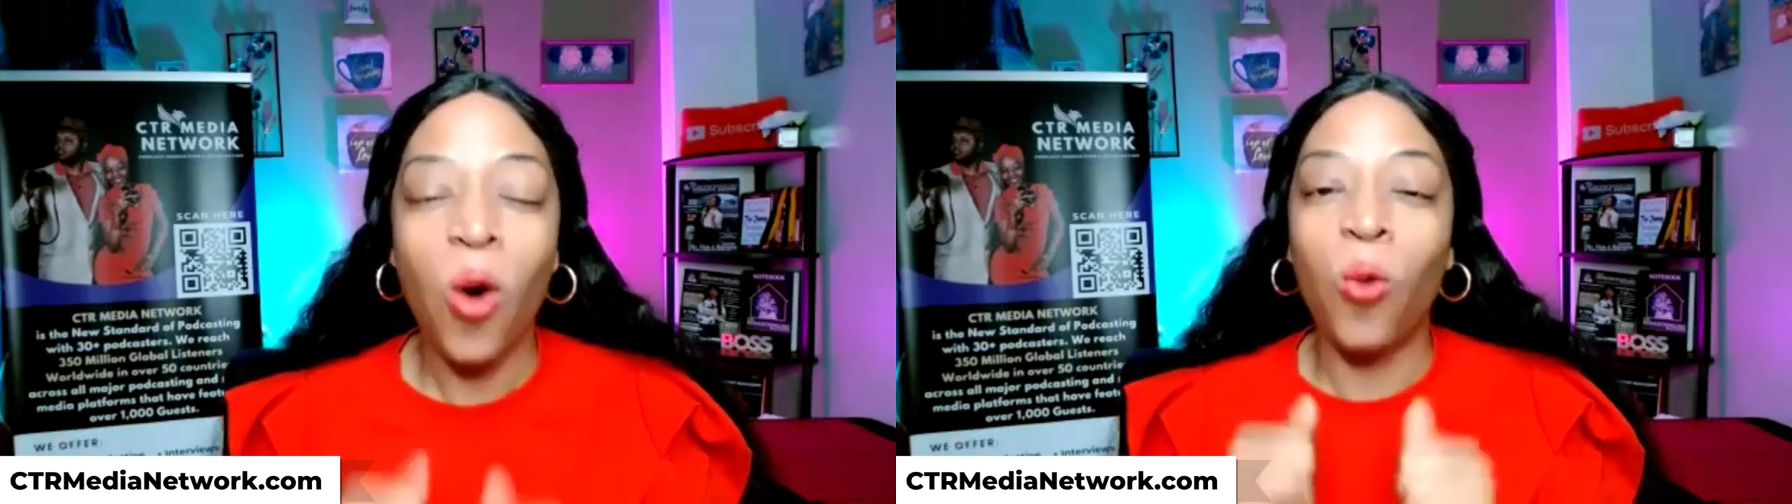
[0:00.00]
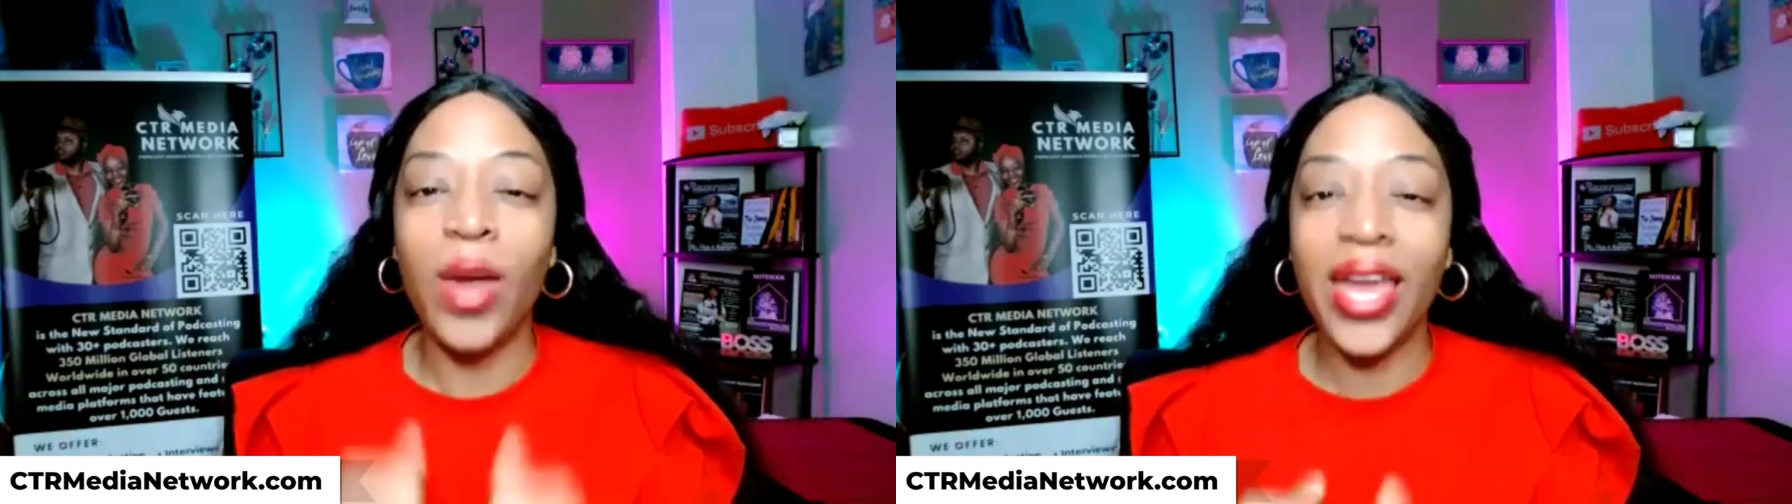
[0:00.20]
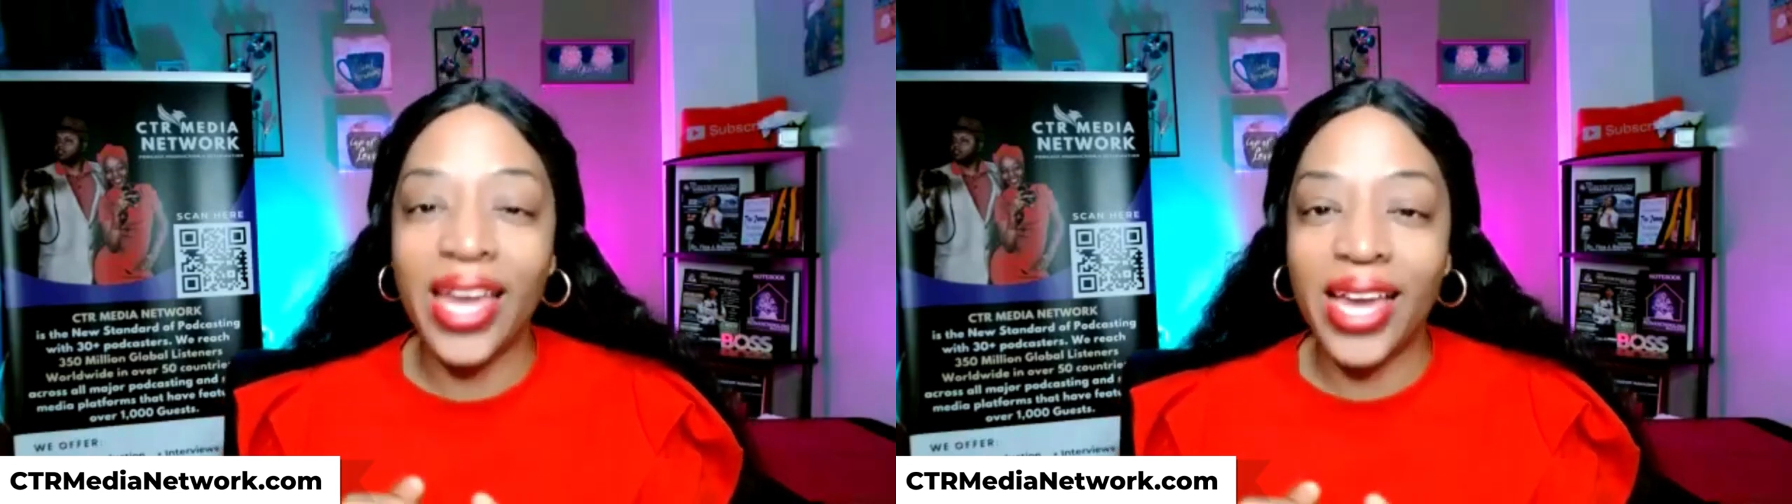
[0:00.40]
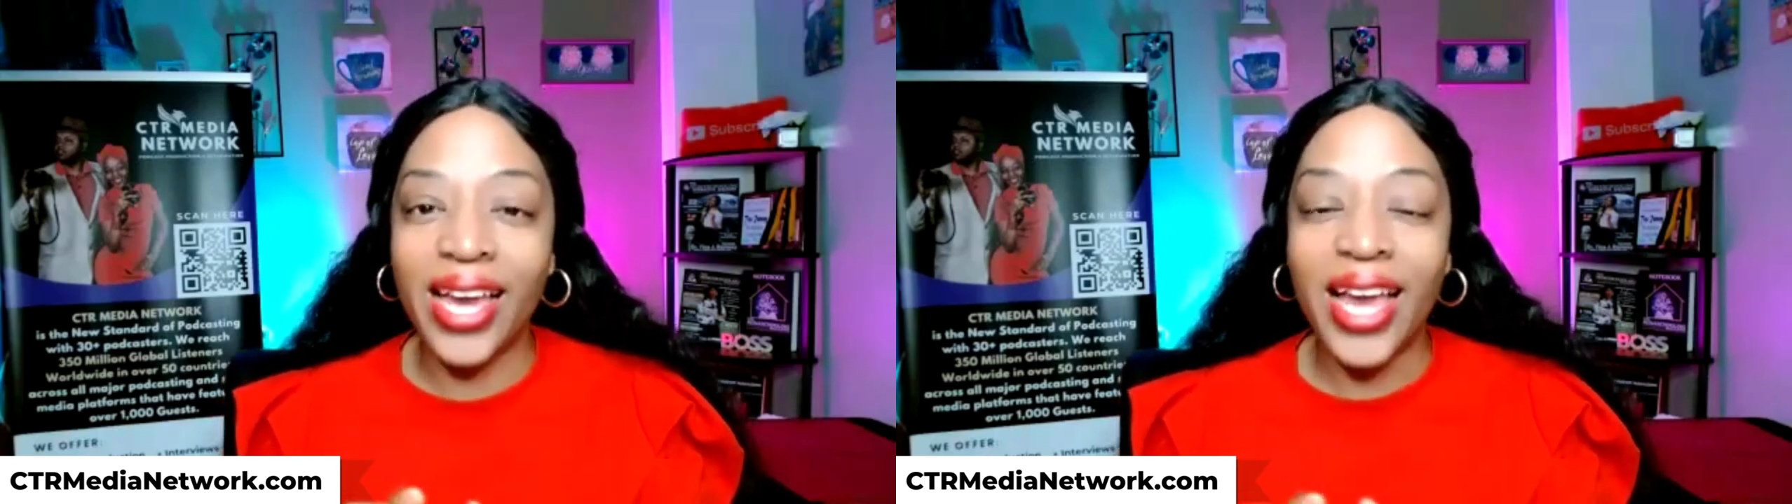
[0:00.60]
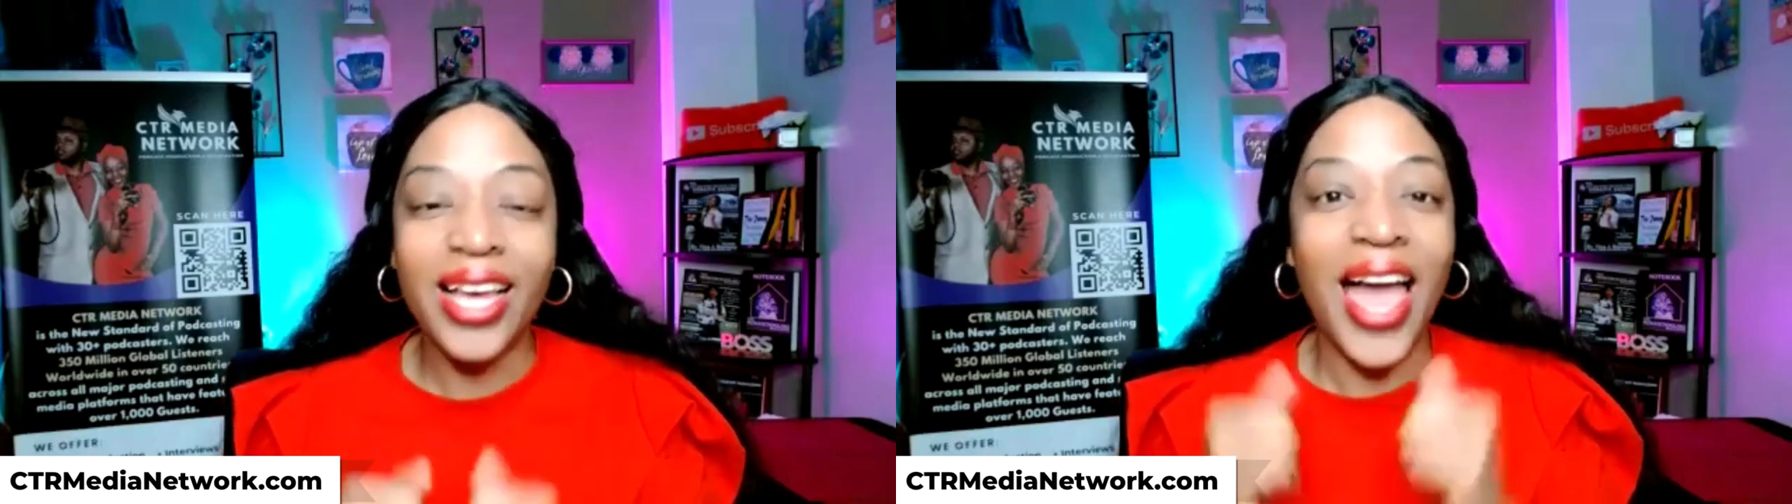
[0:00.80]
We
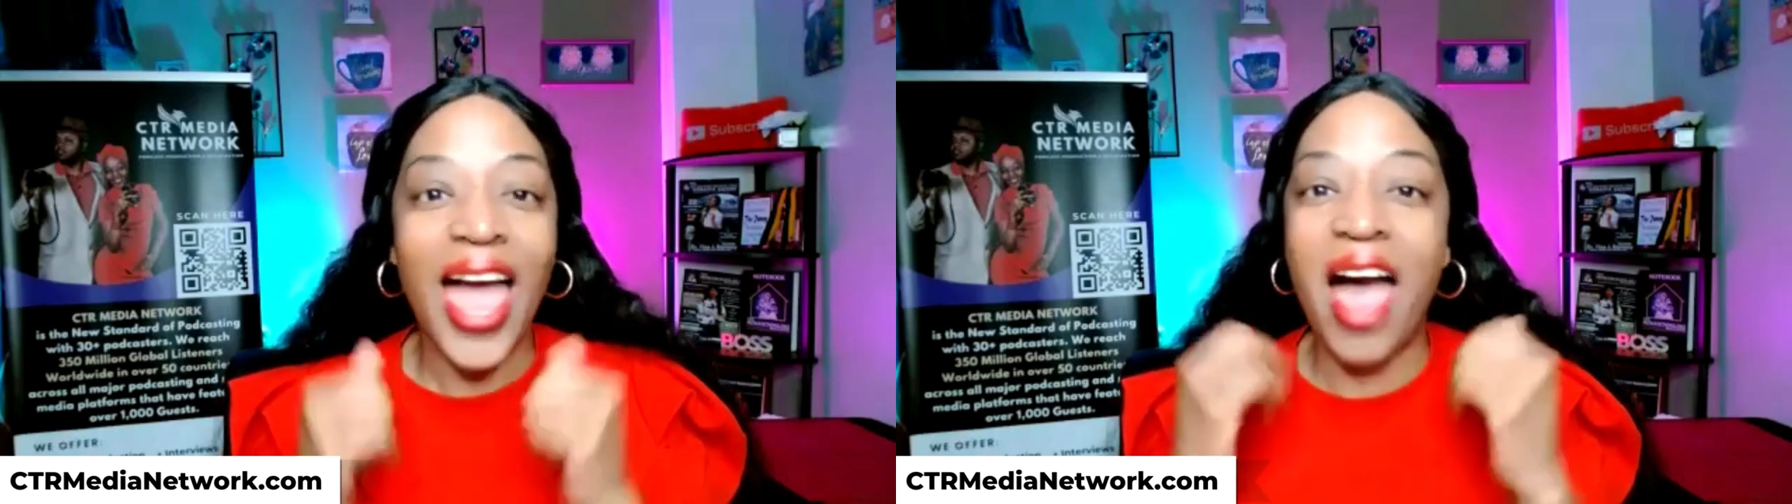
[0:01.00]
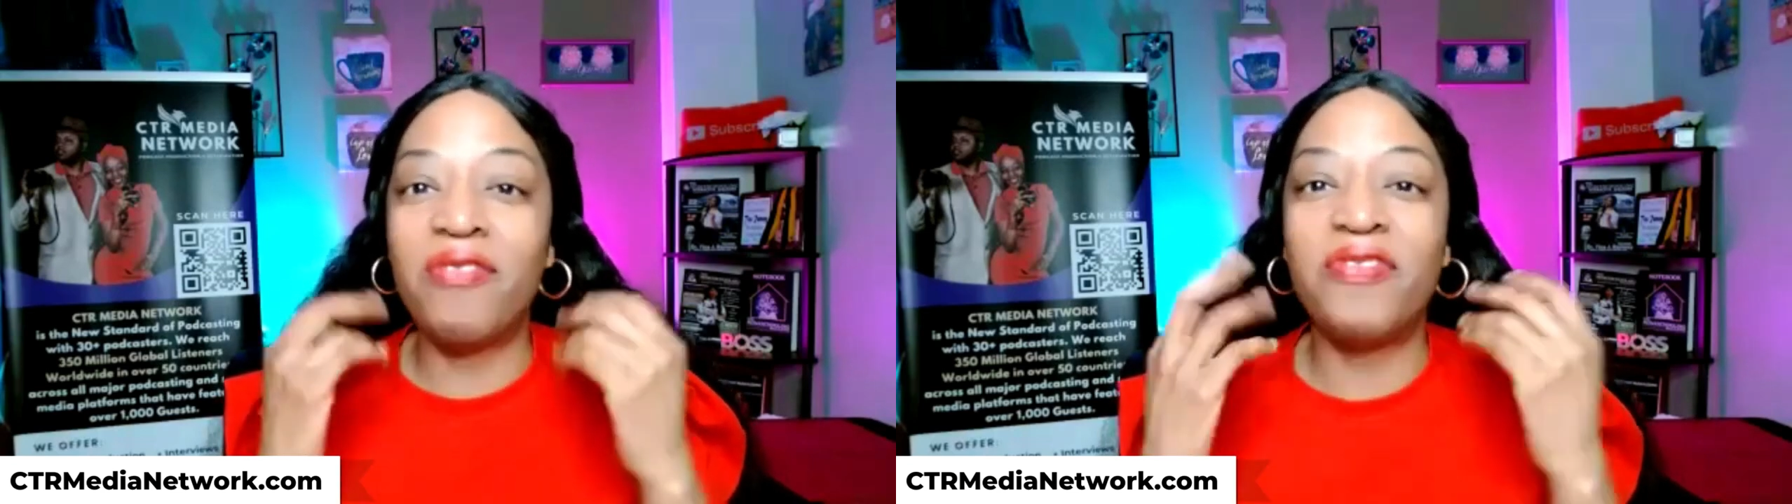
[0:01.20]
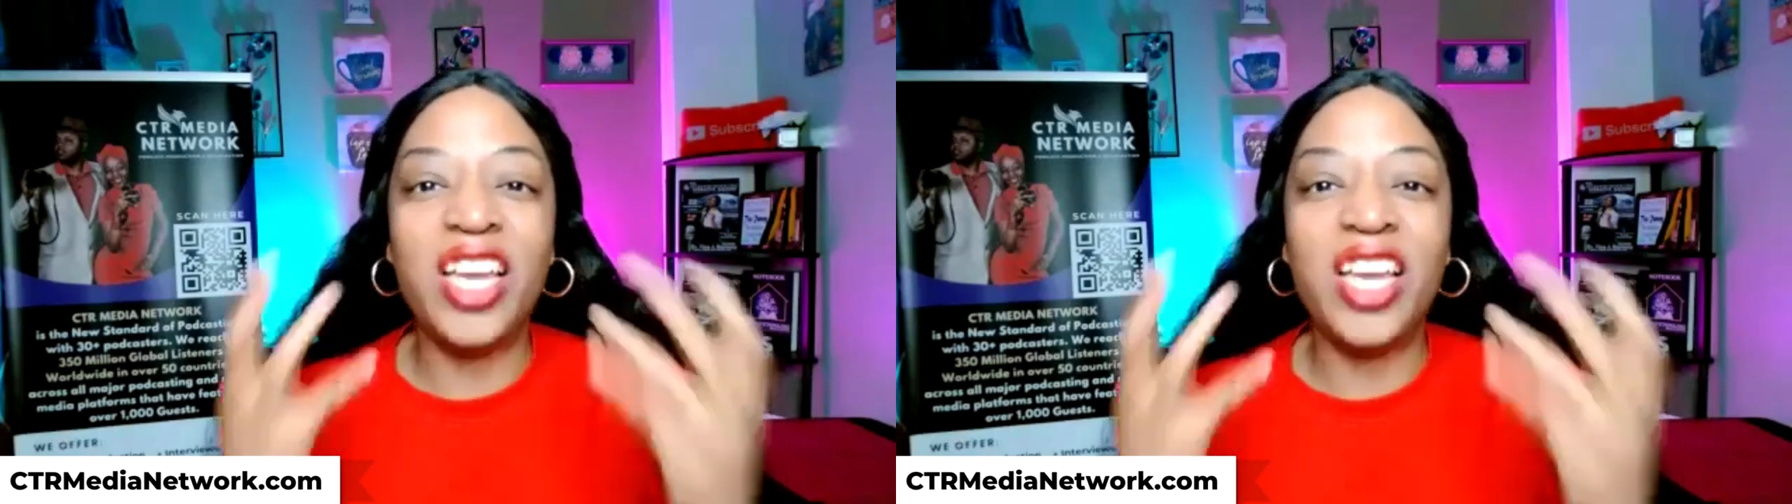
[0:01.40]
have